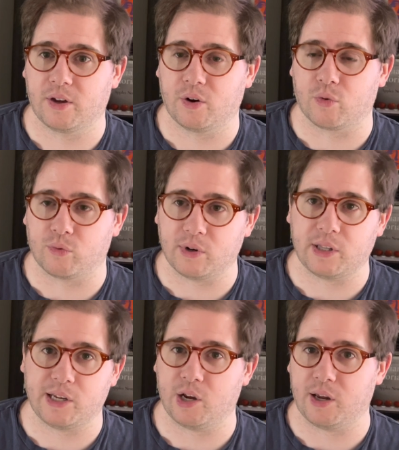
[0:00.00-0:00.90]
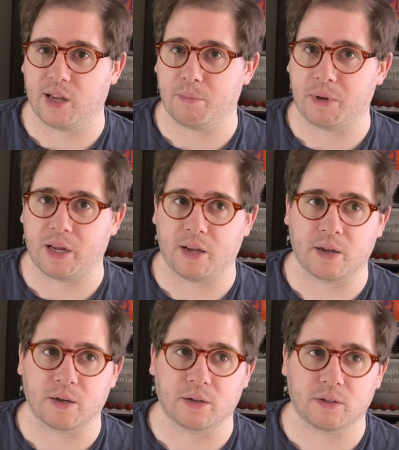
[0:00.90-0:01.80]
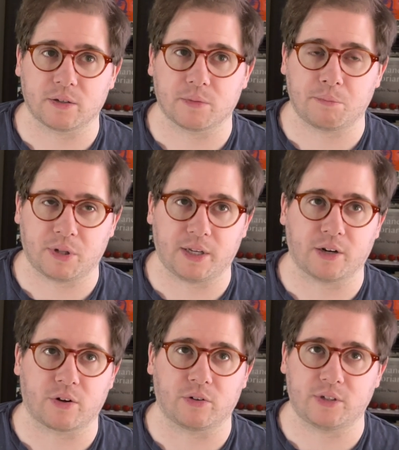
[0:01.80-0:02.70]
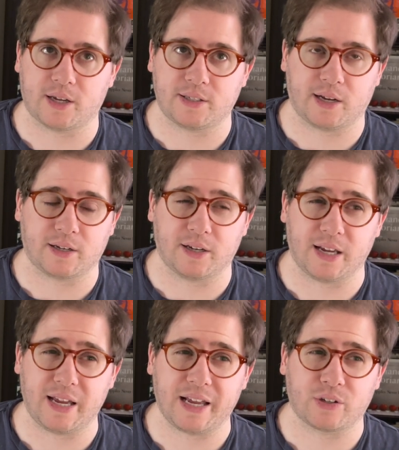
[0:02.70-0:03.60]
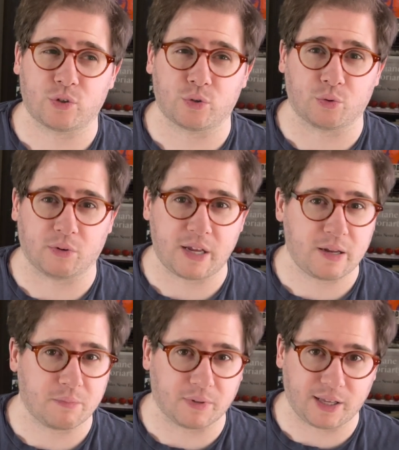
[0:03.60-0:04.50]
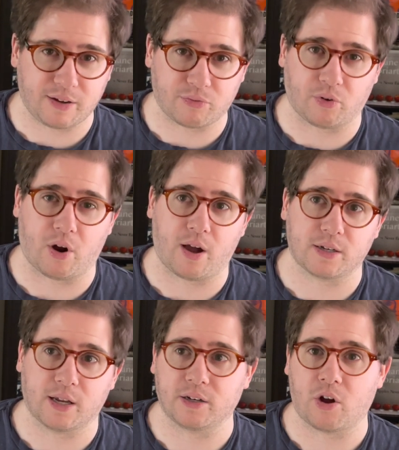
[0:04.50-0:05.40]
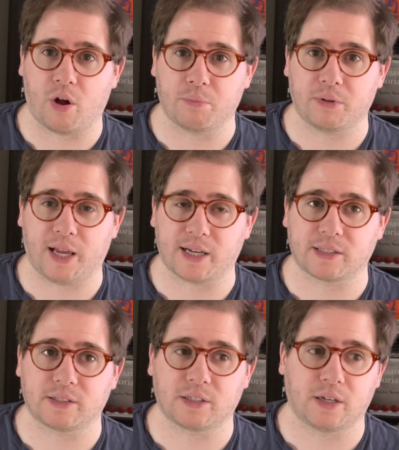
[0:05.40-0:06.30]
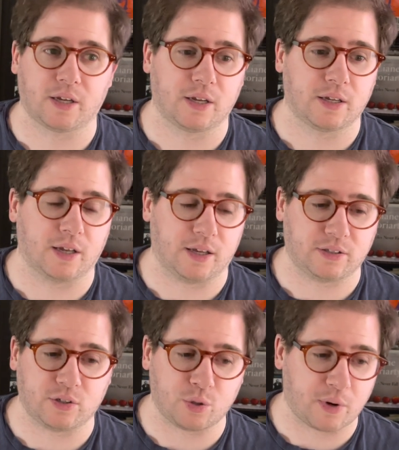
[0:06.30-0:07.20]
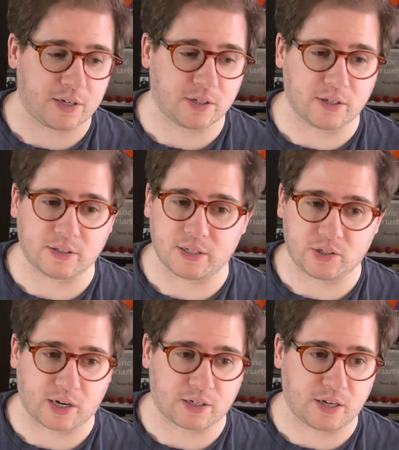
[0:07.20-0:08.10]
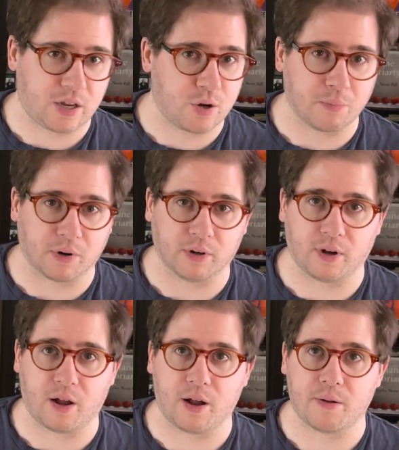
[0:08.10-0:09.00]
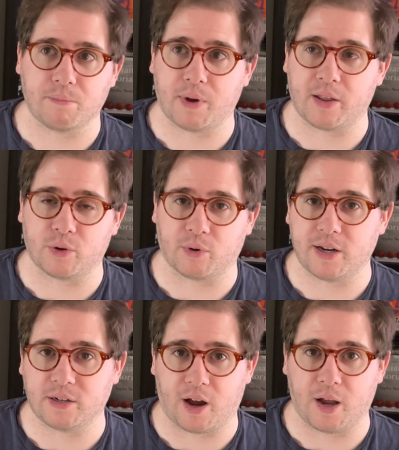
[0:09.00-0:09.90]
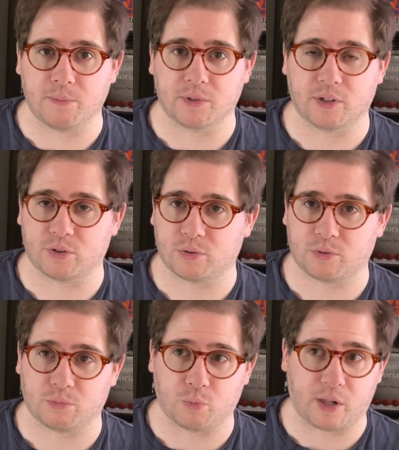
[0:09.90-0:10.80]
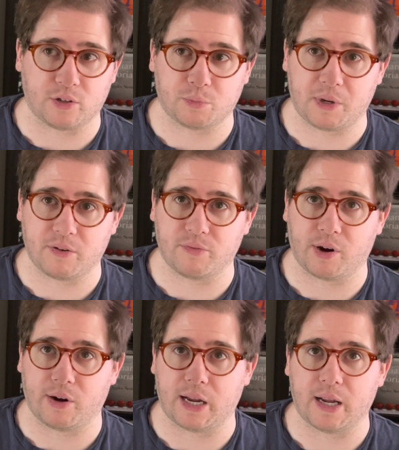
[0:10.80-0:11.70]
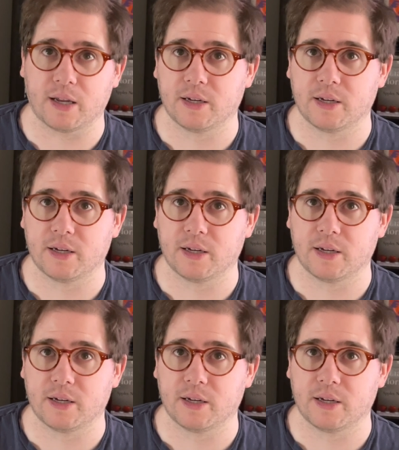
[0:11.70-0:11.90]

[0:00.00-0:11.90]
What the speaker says: really good at being political, dissecting extremely fraught and complex situations, injecting humor at the right times, as well as being very